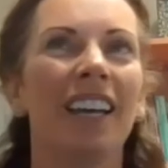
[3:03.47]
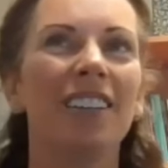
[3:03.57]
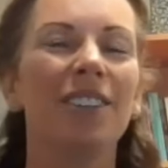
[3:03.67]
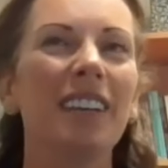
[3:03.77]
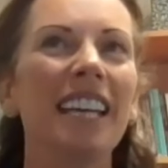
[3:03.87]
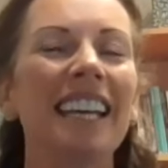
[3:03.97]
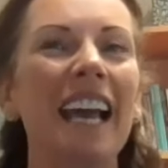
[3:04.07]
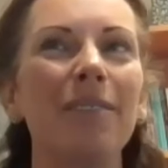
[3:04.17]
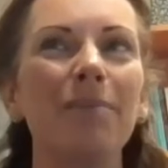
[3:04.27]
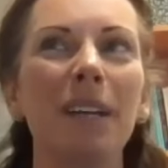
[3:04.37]
So it
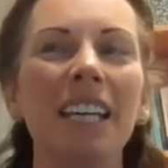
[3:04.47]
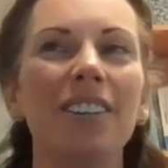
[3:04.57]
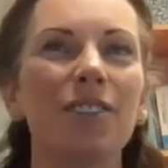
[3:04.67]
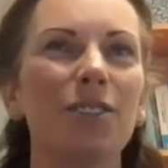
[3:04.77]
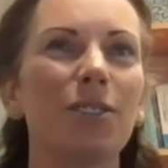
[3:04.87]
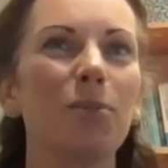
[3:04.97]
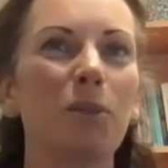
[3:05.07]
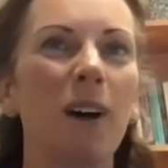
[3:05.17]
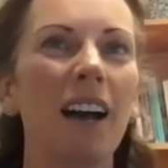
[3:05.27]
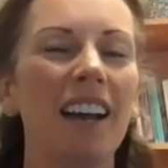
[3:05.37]
can be to some
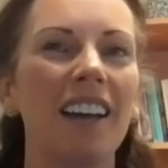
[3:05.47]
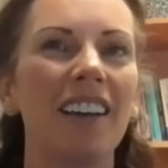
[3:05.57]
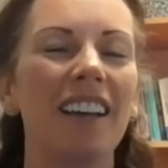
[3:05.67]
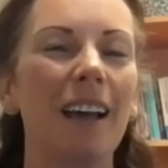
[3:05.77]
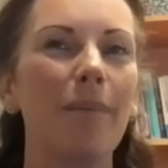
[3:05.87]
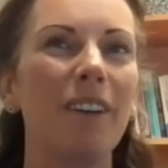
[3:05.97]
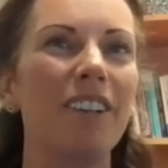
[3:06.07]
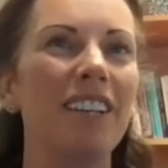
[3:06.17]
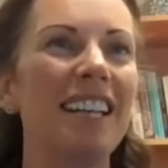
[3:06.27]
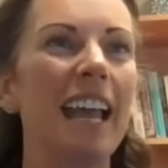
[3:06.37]
quite a bit of
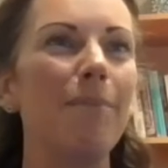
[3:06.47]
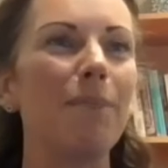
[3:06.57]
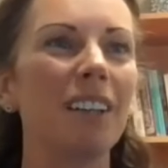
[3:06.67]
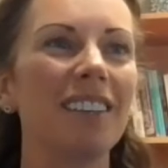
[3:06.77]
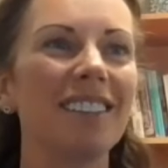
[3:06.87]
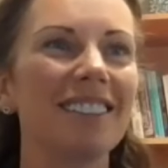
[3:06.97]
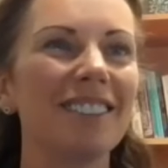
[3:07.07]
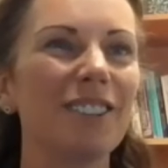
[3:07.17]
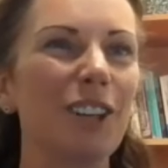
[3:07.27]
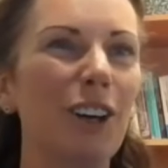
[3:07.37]
a
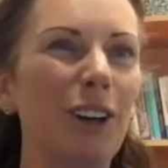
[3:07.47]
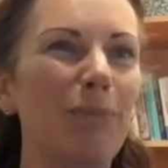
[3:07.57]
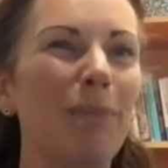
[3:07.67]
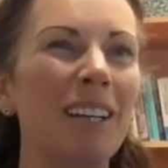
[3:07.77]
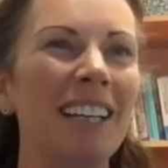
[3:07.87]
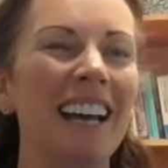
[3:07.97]
nebulous term.